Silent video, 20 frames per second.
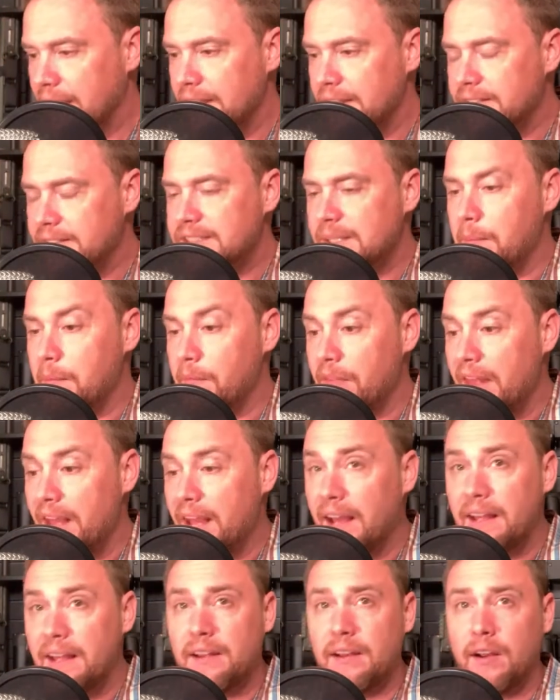some of
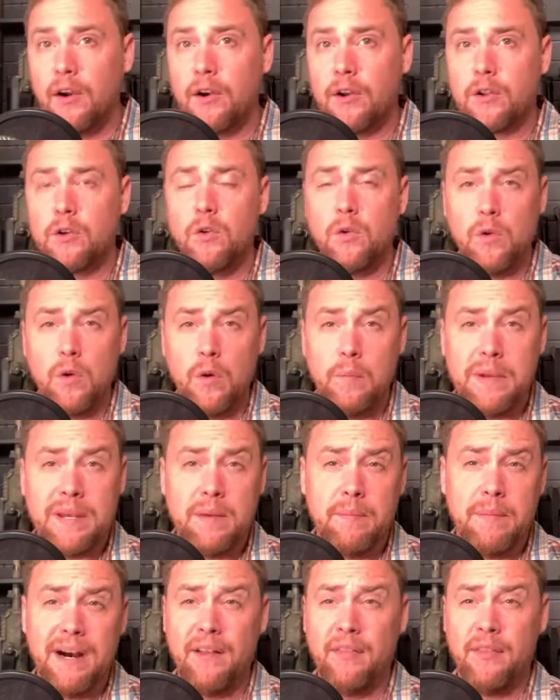that article will be
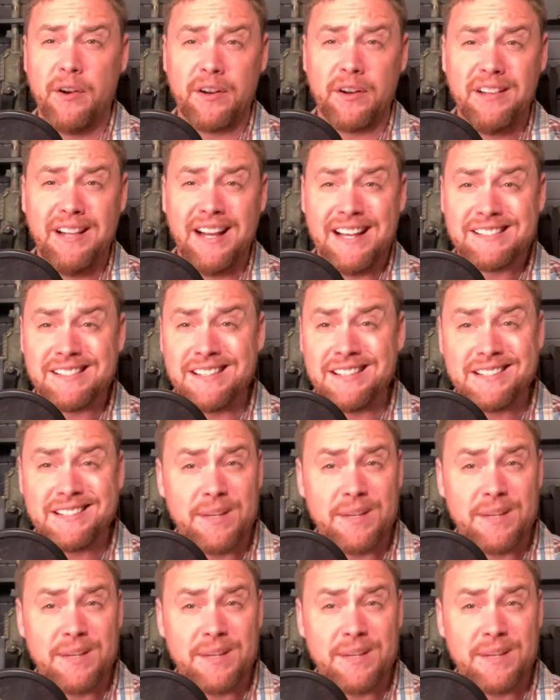about their classes.